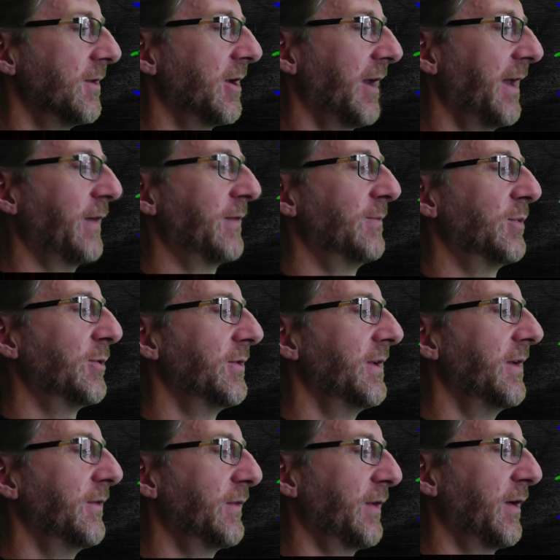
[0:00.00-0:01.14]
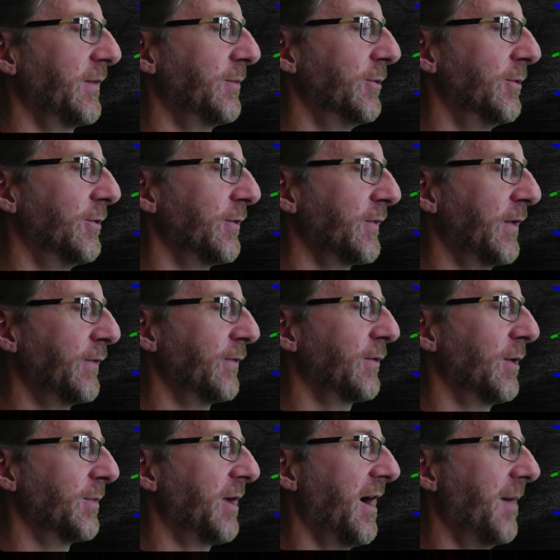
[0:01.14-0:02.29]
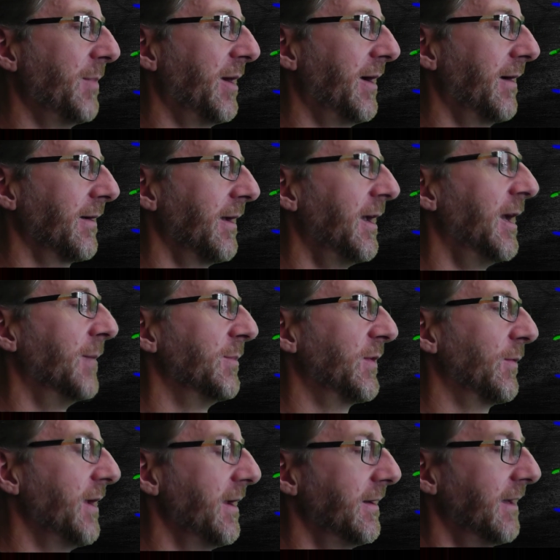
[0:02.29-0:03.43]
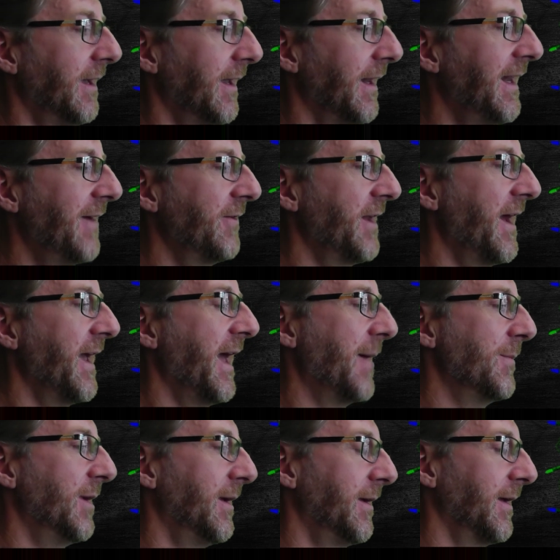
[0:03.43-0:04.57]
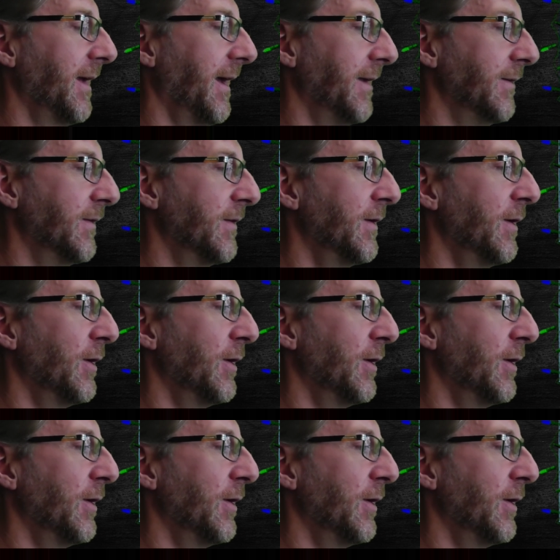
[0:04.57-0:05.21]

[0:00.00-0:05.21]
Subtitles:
The collection point is Cheylesmore Social Club car park between 11 AM and